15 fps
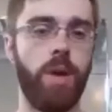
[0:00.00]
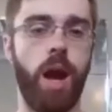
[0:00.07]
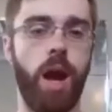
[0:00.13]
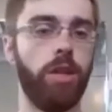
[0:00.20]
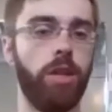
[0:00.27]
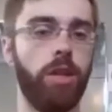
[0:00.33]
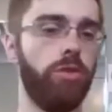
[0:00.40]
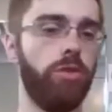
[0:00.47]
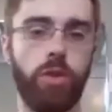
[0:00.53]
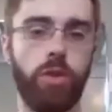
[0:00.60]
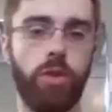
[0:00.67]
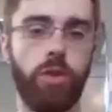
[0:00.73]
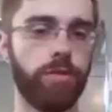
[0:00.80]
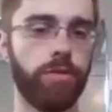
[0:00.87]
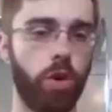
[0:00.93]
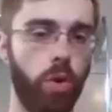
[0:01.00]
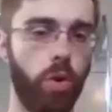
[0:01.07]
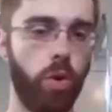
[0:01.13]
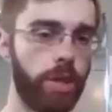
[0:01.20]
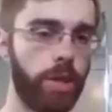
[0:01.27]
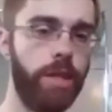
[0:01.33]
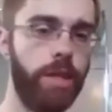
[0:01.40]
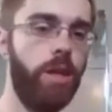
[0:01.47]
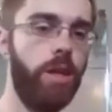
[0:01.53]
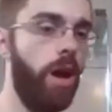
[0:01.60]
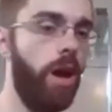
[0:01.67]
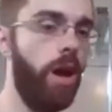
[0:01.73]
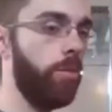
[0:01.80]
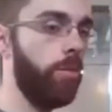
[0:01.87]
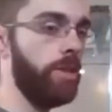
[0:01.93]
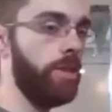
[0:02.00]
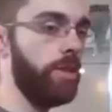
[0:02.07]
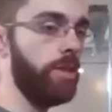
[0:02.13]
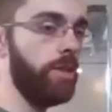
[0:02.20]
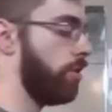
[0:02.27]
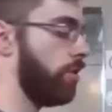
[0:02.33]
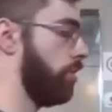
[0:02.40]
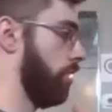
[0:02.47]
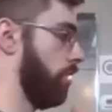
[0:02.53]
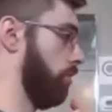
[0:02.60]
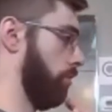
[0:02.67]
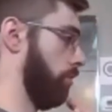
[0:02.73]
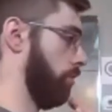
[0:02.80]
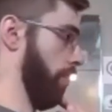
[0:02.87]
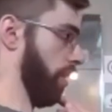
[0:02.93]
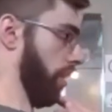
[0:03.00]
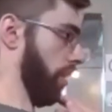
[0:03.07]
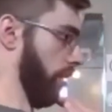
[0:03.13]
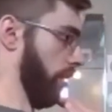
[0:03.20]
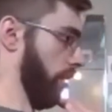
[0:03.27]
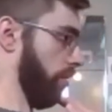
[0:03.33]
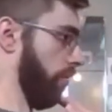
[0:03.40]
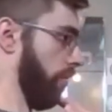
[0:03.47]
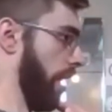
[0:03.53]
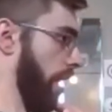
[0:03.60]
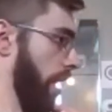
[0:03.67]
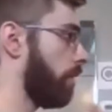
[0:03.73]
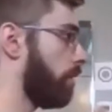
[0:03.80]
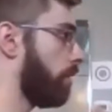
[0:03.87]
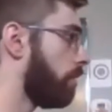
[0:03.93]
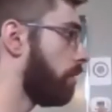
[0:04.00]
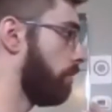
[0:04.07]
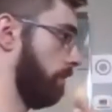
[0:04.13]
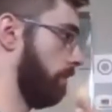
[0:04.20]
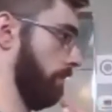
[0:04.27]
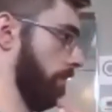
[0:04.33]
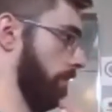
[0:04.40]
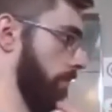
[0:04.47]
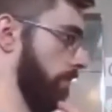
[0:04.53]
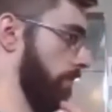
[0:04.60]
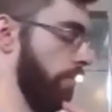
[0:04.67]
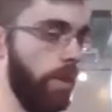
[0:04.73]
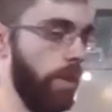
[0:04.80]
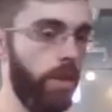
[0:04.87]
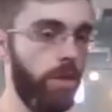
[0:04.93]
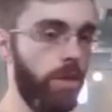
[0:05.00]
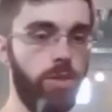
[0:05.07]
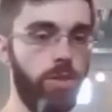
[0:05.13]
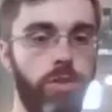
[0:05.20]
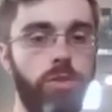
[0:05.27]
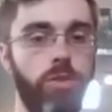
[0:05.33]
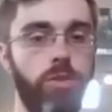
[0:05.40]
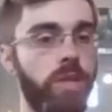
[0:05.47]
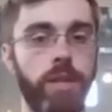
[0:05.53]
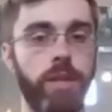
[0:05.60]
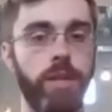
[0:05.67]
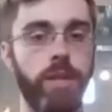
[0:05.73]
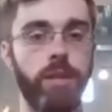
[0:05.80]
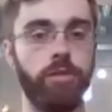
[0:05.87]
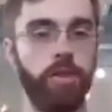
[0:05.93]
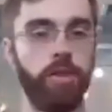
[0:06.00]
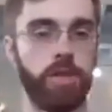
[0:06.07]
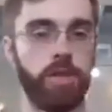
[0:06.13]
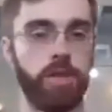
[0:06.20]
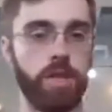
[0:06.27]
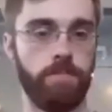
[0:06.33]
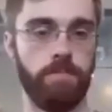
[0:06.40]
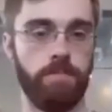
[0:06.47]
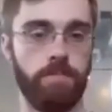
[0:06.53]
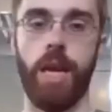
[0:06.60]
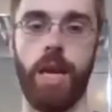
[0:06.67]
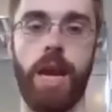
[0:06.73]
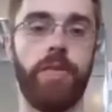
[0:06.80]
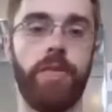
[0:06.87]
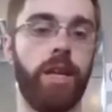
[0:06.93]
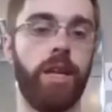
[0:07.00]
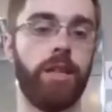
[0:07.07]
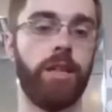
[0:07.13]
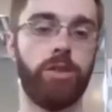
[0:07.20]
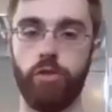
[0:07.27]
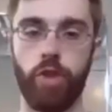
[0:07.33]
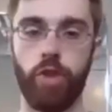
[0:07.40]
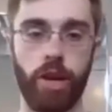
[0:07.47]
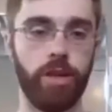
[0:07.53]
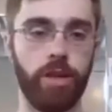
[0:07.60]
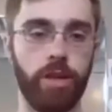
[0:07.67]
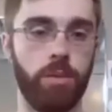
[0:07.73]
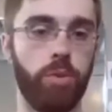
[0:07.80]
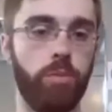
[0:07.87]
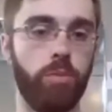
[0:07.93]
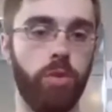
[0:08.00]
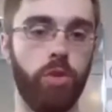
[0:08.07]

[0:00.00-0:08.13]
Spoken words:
You don't have to hold it. I would say you could just do repetitions of that. Just 10 to 15. And that's a very simple move.